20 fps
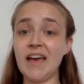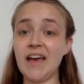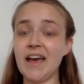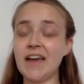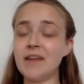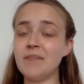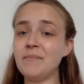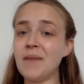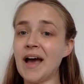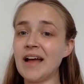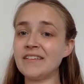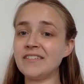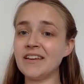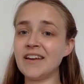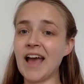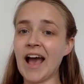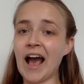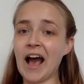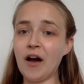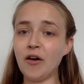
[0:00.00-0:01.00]
and imagine
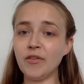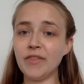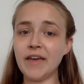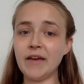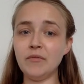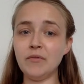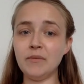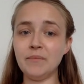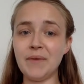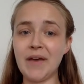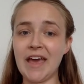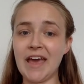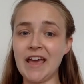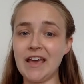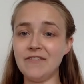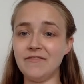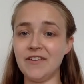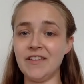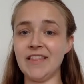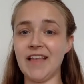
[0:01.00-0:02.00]
how they would
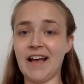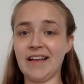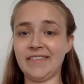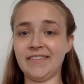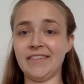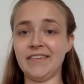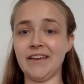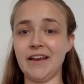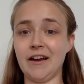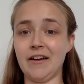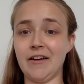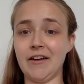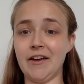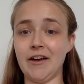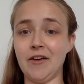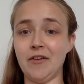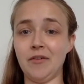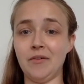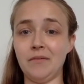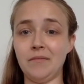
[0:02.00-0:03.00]
behave in that scenario.